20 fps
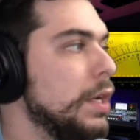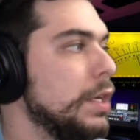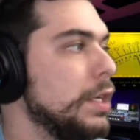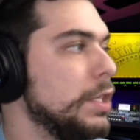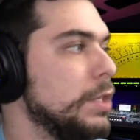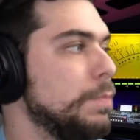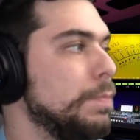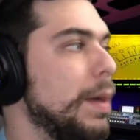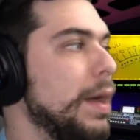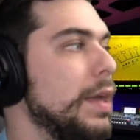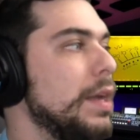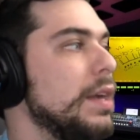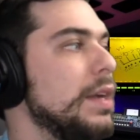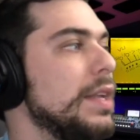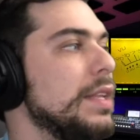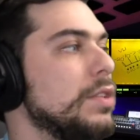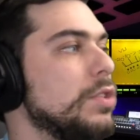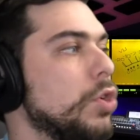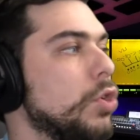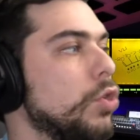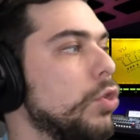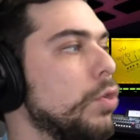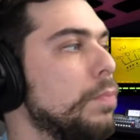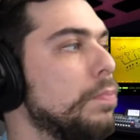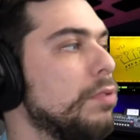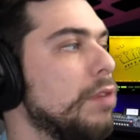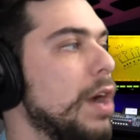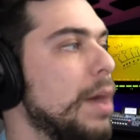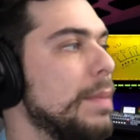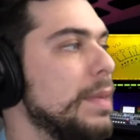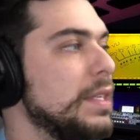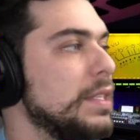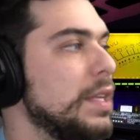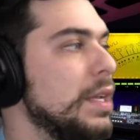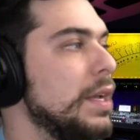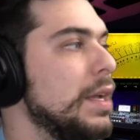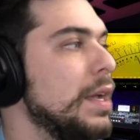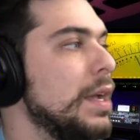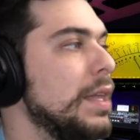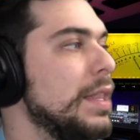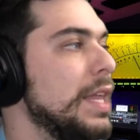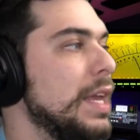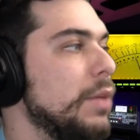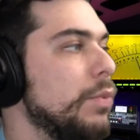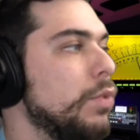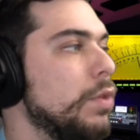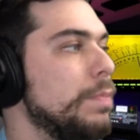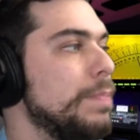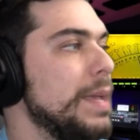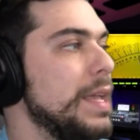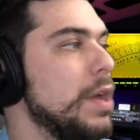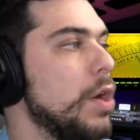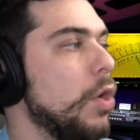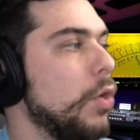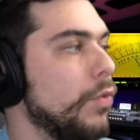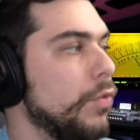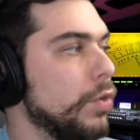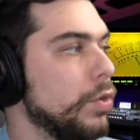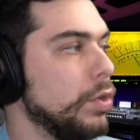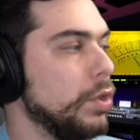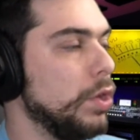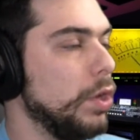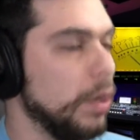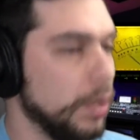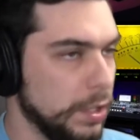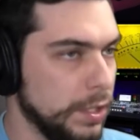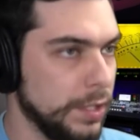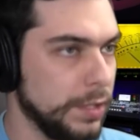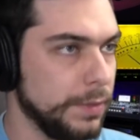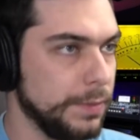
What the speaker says: despite an internal promise that it would be overlooked.